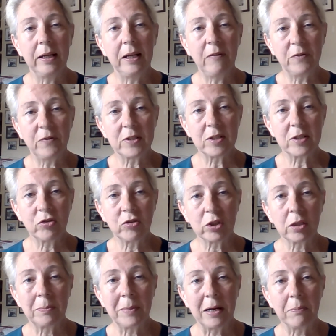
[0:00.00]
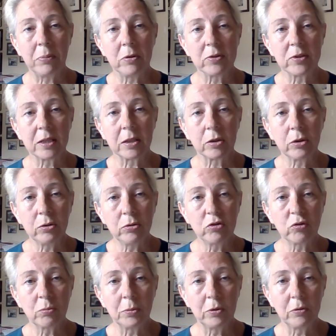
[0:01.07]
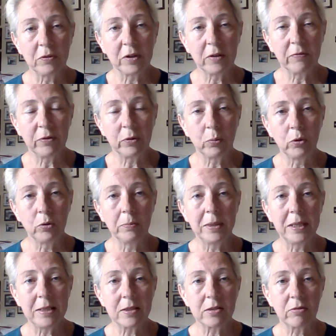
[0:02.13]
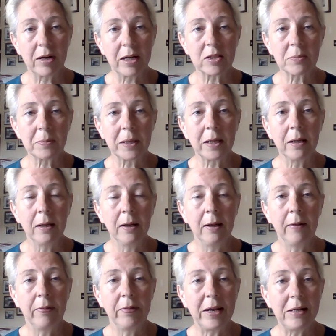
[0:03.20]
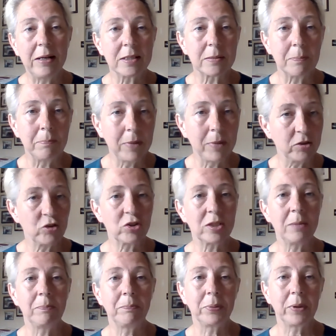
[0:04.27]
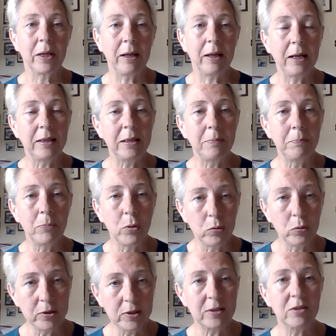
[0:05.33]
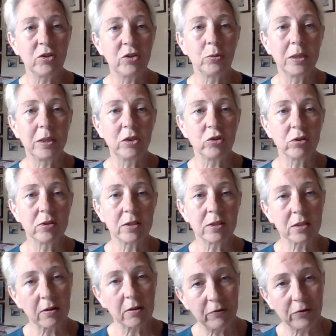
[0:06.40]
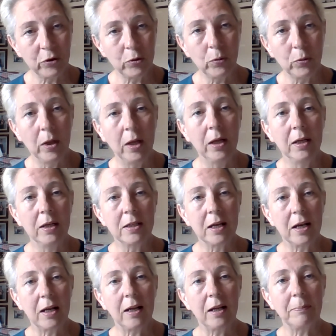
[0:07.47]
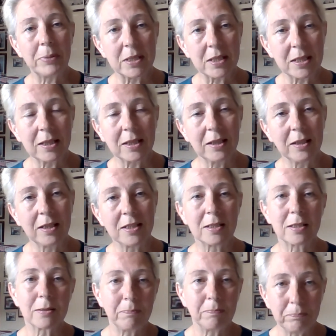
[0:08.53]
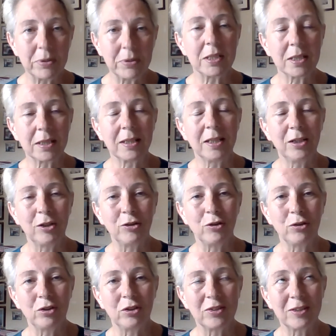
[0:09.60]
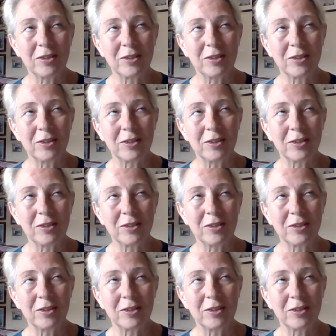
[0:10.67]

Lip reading: if the surgical menopause includes removal of the womb, hysterectomy, then it's much simpler. And in most situations, there's a few particulars, particularly on